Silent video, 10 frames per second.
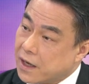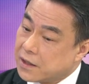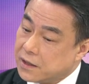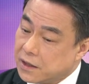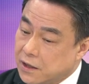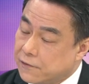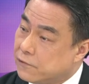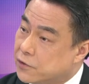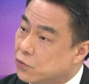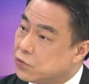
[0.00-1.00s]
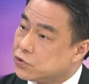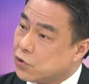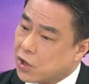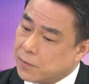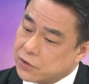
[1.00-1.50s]
I think if you, you
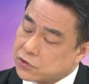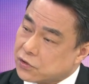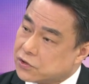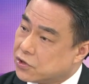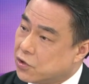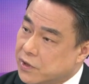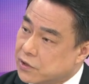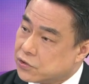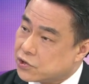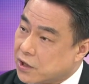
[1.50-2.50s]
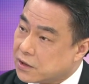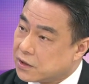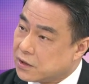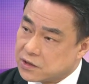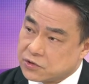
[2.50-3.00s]
talk about doctor going into
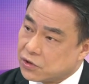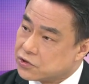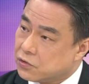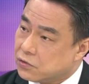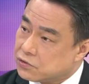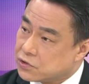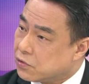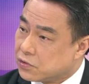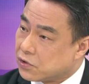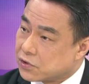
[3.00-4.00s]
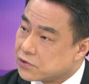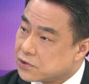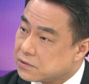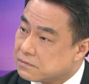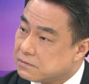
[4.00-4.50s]
China, it's not solo, solo
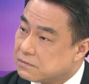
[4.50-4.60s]
doctors.